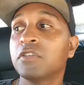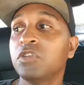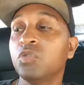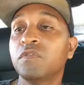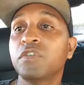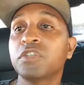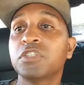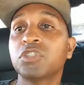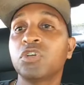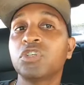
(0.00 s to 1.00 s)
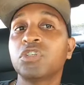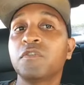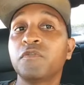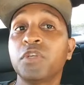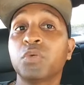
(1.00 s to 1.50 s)
the universe is searching
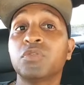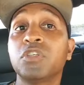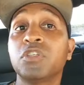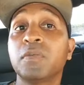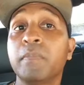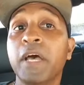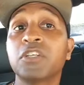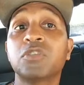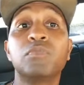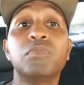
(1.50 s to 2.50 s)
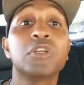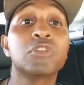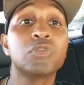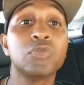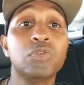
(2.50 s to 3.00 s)
the frequency to match to bring
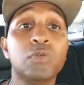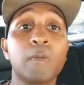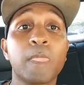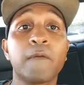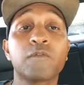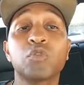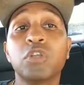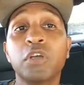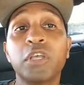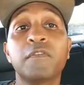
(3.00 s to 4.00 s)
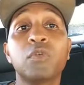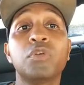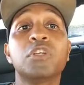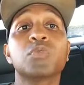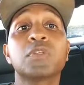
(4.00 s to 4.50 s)
it to you. So now you have an
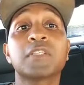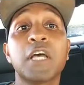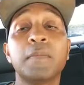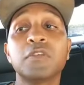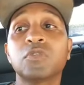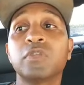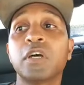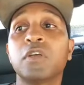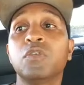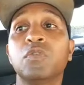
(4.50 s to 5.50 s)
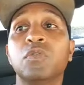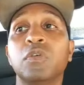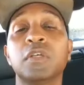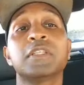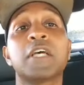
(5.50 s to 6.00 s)
awareness what time is. So now you know
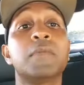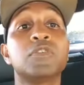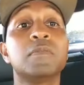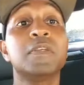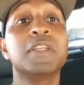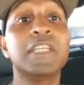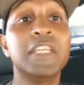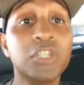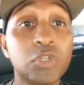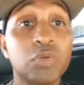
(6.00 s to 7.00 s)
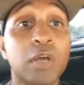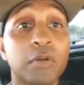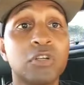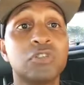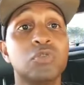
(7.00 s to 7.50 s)
time shouldn't be an issue now
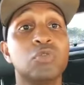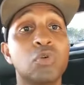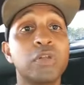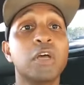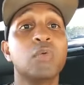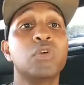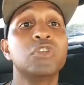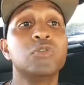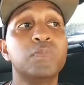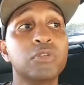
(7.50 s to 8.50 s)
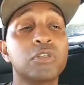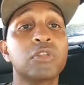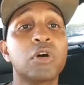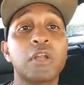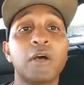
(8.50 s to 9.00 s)
because you know that once you put the
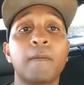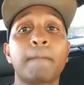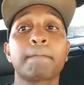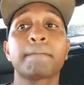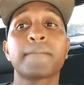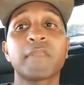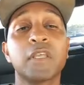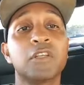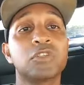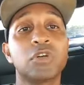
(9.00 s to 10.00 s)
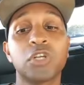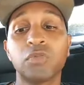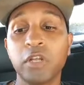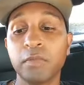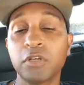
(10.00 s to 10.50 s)
thought out, it is already
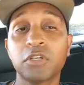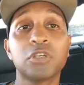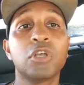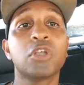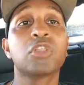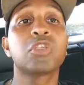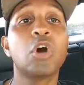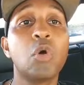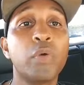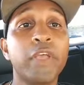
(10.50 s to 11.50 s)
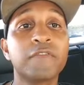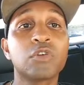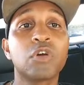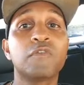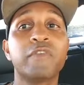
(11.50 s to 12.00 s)
created because thought waves
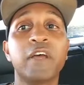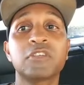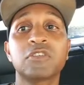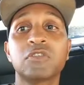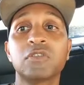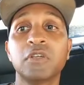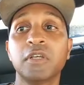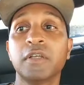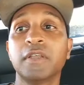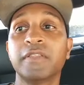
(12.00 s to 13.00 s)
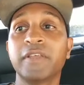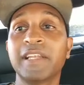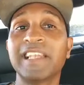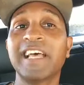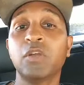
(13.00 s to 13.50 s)
are faster
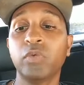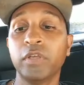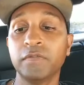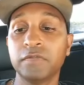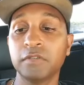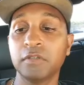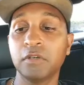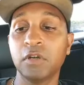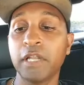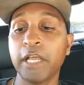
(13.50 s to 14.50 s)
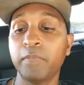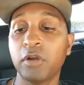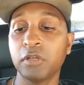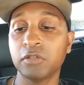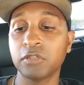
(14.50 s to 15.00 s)
than light waves or light
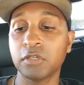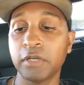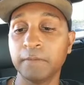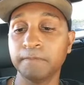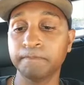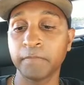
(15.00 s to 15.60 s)
particles. All right.